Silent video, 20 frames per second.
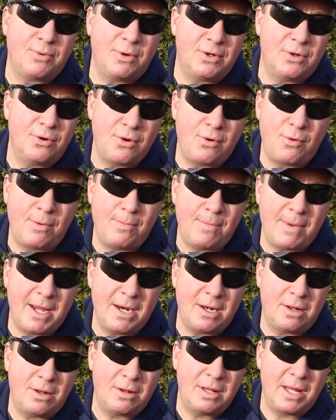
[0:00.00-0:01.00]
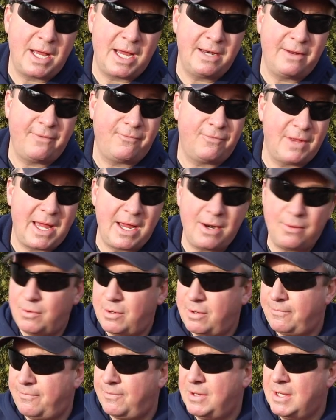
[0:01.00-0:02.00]
We were doing a remodel on a flat
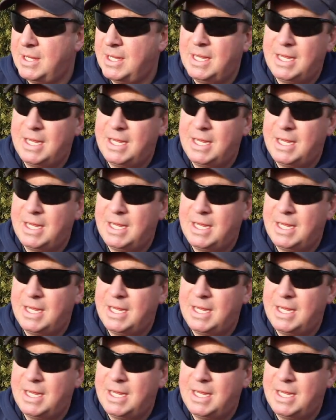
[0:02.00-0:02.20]
roof,